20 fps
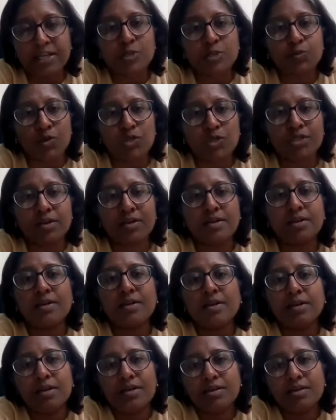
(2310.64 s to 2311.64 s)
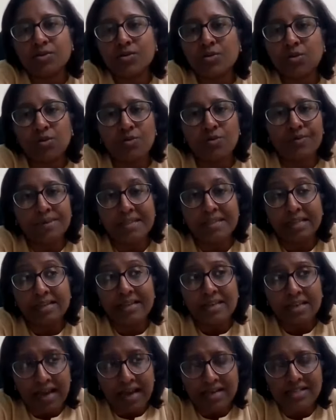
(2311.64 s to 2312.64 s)
exposure. So
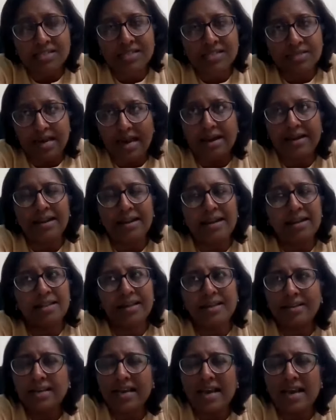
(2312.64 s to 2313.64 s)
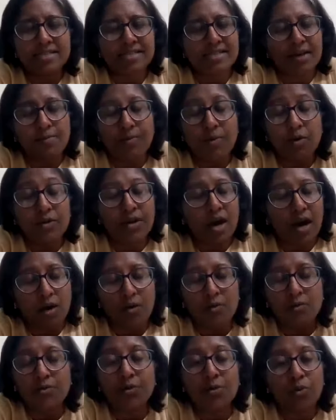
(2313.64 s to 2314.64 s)
then he asked that. And then he asked about
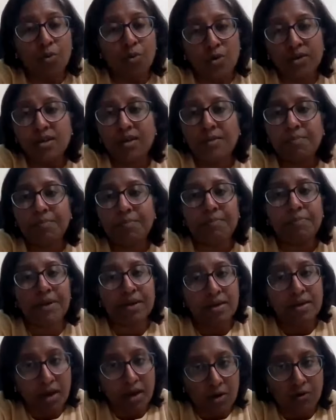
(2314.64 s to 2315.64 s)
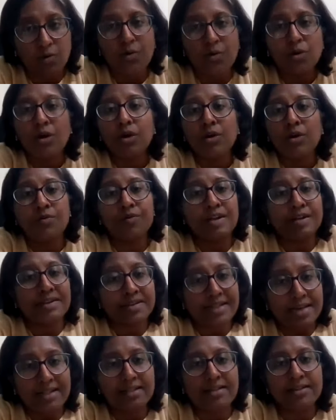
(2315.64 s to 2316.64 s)
how to hold the EpiPen, how you will
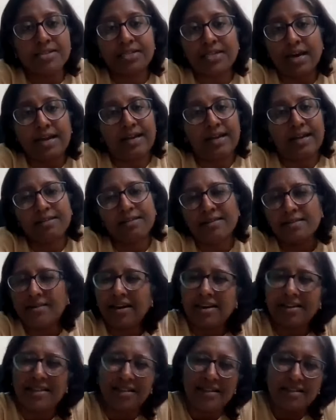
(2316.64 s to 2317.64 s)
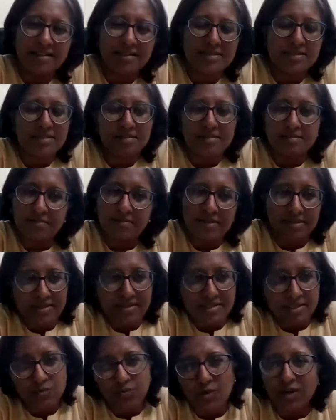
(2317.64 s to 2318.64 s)
tell the child. I think this
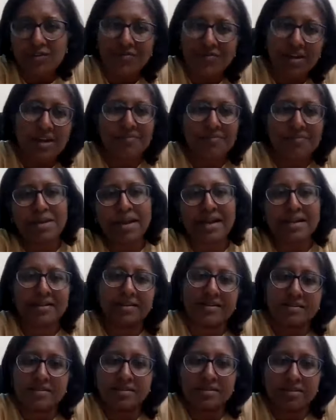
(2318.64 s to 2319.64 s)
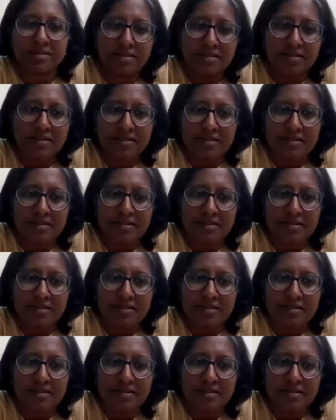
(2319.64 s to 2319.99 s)
is what we have practiced.